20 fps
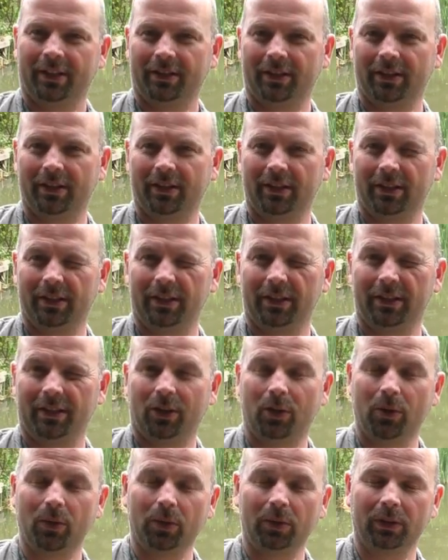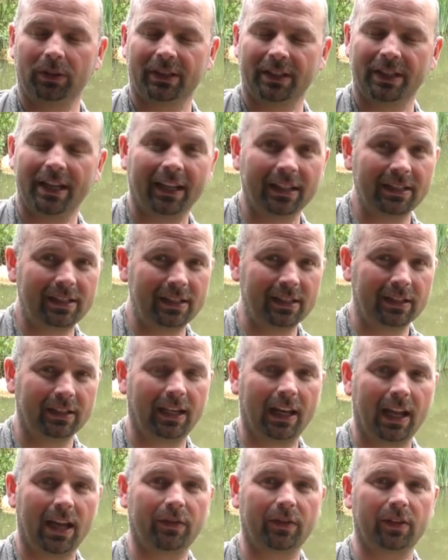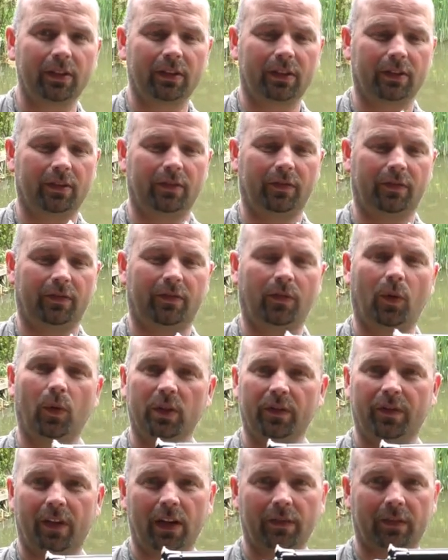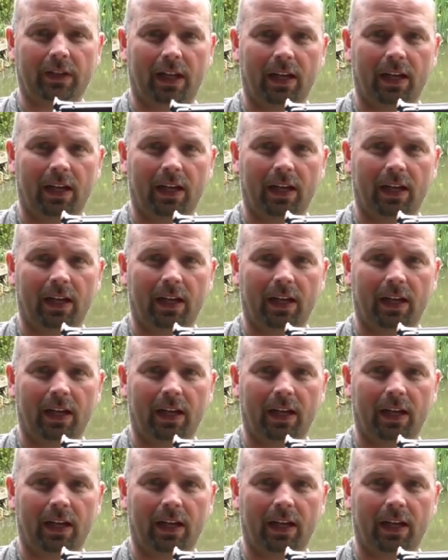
to the Colt 1911 45